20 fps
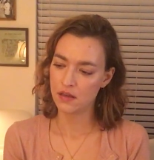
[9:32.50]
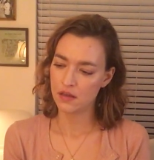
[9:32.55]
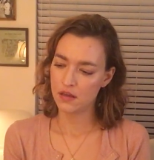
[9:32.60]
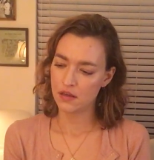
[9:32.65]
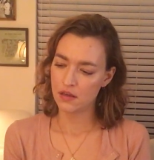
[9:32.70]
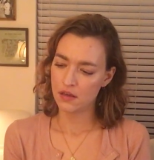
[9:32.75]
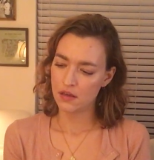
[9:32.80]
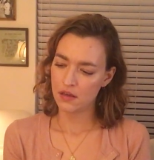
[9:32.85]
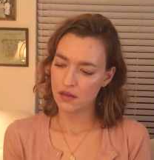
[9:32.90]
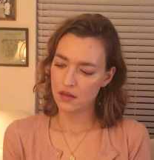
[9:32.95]

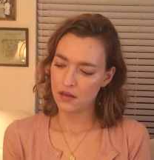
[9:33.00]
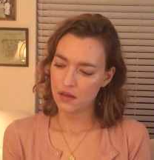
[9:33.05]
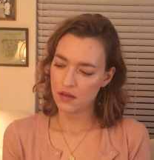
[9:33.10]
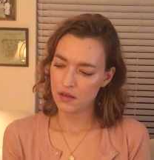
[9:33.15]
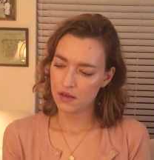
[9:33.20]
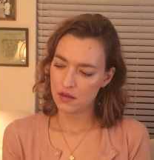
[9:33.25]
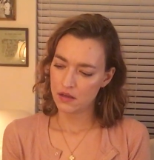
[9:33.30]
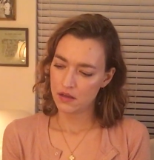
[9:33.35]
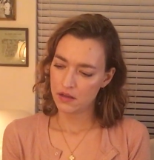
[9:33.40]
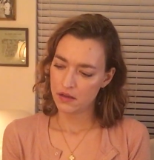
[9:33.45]

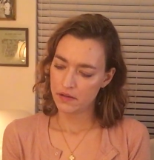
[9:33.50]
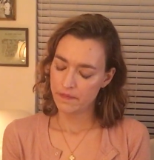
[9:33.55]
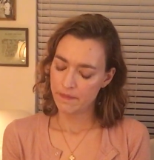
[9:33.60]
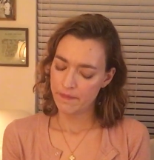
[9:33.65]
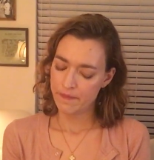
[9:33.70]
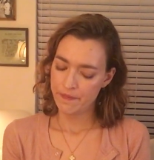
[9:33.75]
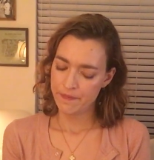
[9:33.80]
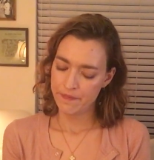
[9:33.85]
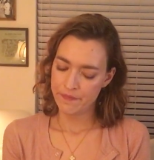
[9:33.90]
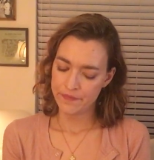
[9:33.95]

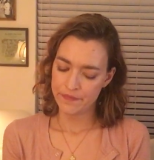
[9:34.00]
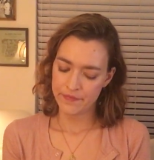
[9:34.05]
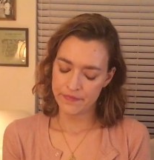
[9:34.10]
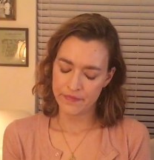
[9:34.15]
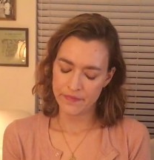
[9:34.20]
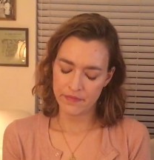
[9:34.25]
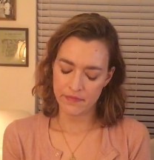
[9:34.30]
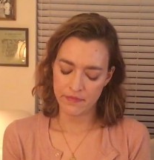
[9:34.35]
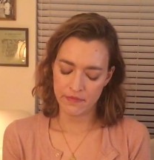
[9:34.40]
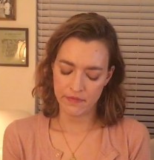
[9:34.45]

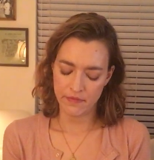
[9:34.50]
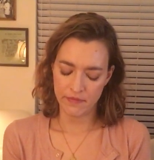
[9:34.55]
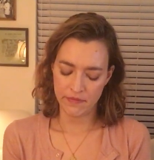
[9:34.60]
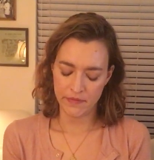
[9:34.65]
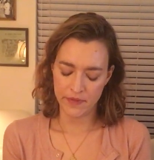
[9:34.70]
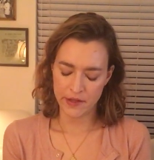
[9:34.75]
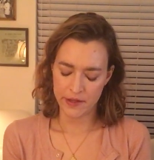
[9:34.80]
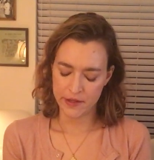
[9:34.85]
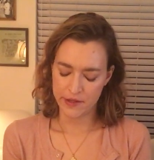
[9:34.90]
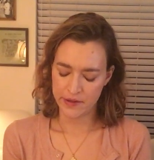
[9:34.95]

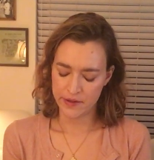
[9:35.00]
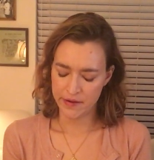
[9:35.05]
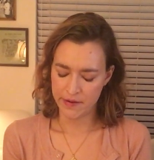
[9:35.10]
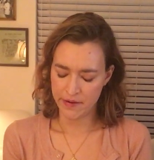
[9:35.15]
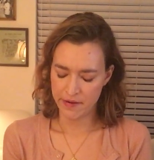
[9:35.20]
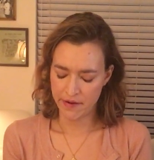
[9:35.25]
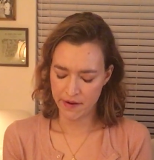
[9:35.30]
Nobody speaks.